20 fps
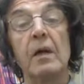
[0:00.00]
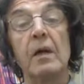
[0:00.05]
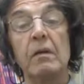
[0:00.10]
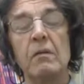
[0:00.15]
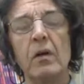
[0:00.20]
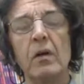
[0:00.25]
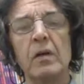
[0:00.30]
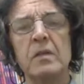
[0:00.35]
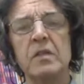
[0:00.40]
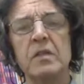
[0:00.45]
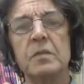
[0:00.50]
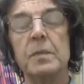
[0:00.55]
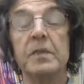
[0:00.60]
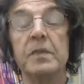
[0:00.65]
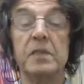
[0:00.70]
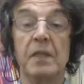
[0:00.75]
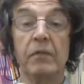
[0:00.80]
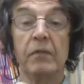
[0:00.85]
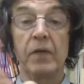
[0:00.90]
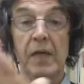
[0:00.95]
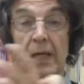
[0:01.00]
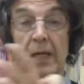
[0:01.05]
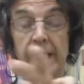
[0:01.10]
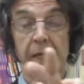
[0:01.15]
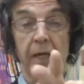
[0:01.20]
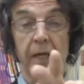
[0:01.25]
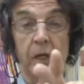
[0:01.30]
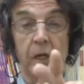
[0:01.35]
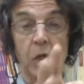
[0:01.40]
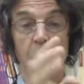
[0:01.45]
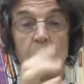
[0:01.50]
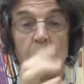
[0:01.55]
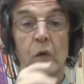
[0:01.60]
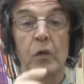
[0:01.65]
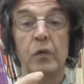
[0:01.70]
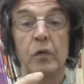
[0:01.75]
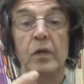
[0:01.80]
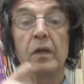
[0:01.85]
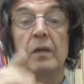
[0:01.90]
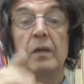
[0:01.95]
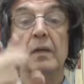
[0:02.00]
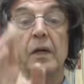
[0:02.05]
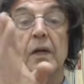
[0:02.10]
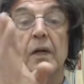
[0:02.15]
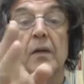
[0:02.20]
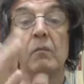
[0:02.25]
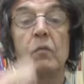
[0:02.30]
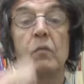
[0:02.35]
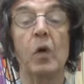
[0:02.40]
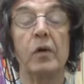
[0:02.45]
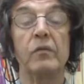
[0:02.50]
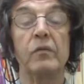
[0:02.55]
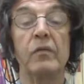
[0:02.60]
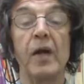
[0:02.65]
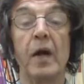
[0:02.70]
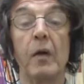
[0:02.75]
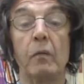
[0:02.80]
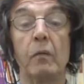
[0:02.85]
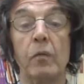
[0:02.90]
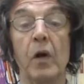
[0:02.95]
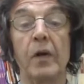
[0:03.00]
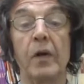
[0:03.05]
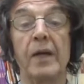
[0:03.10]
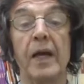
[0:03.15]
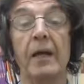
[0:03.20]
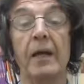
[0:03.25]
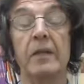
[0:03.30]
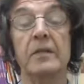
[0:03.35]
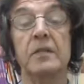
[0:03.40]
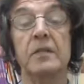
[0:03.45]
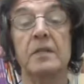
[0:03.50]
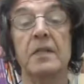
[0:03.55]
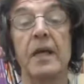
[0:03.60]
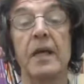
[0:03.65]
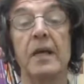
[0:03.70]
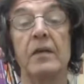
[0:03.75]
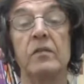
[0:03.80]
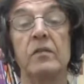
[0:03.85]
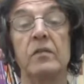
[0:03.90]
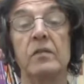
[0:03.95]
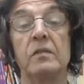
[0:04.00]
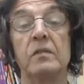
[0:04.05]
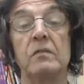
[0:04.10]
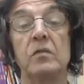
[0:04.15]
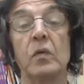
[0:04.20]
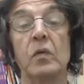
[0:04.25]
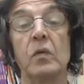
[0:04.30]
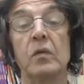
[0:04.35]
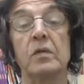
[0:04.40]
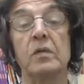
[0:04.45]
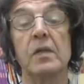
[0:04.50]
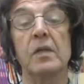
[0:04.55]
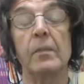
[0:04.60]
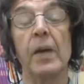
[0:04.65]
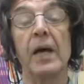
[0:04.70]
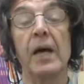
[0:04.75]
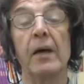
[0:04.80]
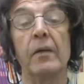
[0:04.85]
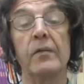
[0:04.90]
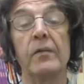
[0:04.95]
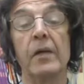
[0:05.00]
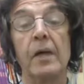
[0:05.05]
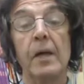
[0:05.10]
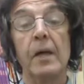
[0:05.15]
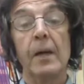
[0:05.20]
not specifically included in what Rod Ellis has talked about,